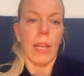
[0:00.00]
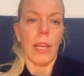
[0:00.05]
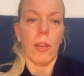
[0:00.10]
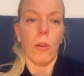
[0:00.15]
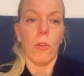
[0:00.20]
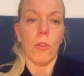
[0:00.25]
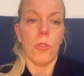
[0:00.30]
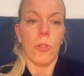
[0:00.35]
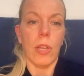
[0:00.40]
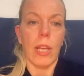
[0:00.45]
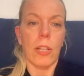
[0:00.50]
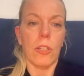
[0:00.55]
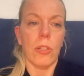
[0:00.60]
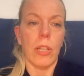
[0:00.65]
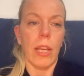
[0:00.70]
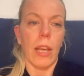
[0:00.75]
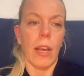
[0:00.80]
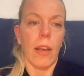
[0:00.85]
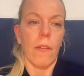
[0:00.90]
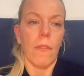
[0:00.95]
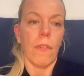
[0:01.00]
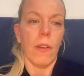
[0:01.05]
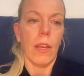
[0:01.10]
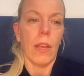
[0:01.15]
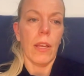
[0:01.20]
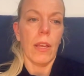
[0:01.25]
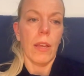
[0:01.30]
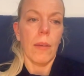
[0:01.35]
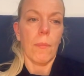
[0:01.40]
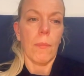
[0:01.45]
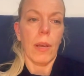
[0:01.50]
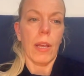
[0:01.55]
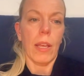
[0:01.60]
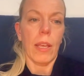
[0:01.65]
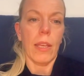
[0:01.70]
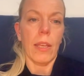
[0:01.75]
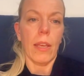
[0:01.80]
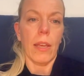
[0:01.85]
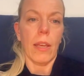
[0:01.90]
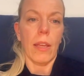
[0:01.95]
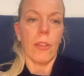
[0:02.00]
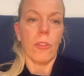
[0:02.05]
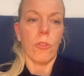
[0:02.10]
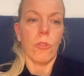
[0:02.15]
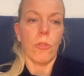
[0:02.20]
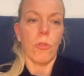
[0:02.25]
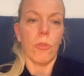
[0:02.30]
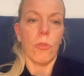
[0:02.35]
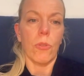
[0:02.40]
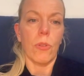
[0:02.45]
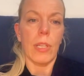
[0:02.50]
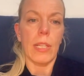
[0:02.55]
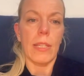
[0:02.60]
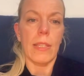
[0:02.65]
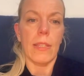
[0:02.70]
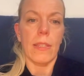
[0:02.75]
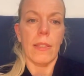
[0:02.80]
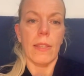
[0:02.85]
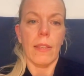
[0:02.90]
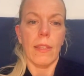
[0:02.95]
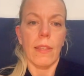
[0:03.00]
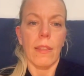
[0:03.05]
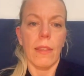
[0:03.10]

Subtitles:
I also actually have my Todoist